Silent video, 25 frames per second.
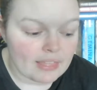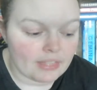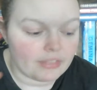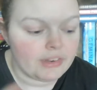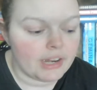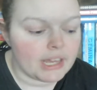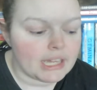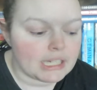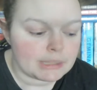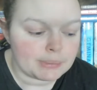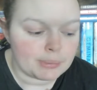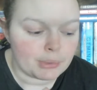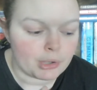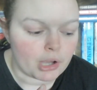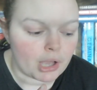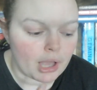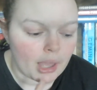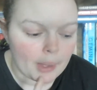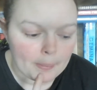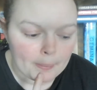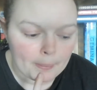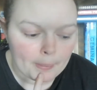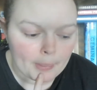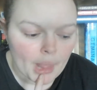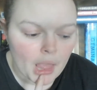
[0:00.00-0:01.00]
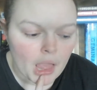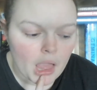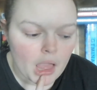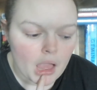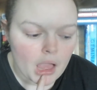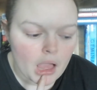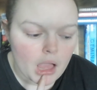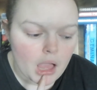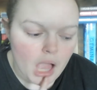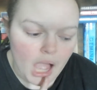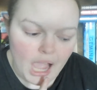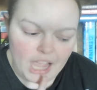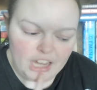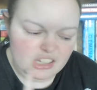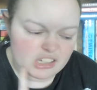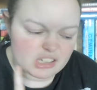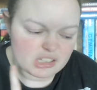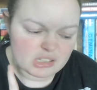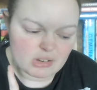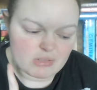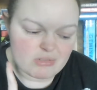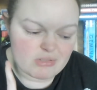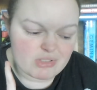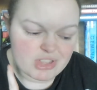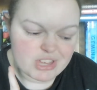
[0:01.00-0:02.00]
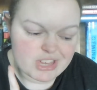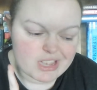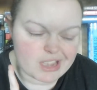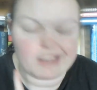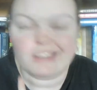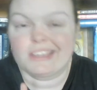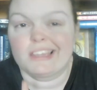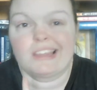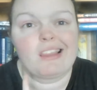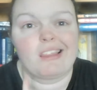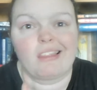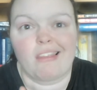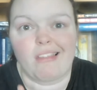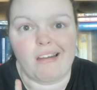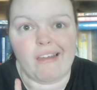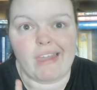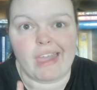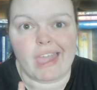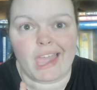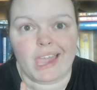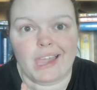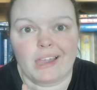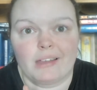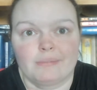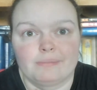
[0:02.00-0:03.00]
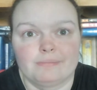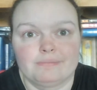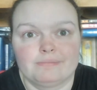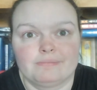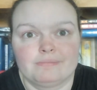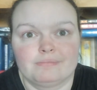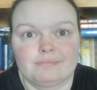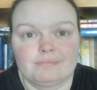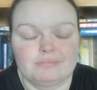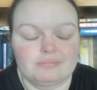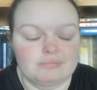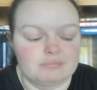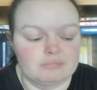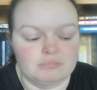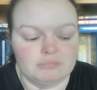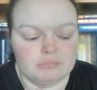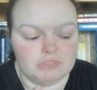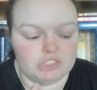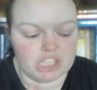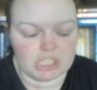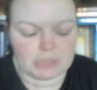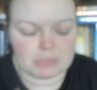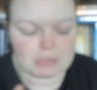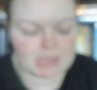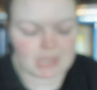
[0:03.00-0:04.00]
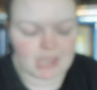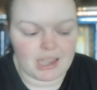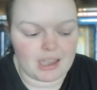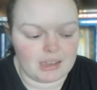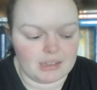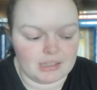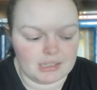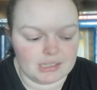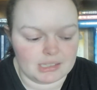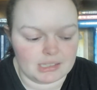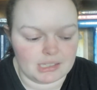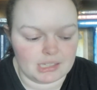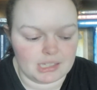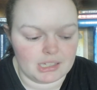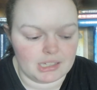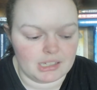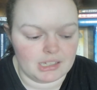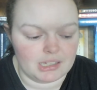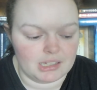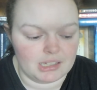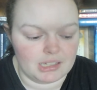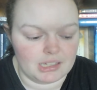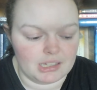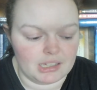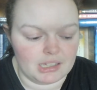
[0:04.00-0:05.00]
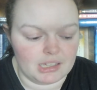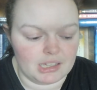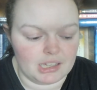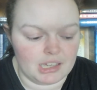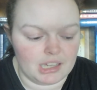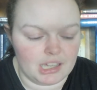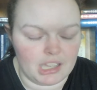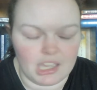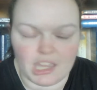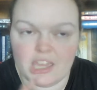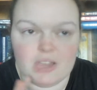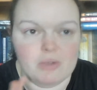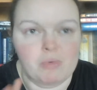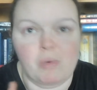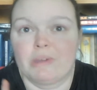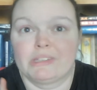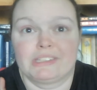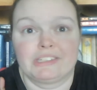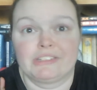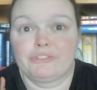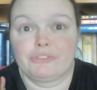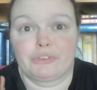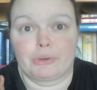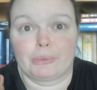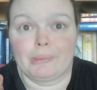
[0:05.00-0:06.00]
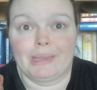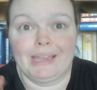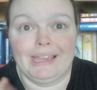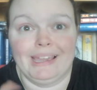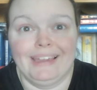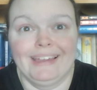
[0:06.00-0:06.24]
The next book, I just don't think I didn't like. Just because it wasn't for me.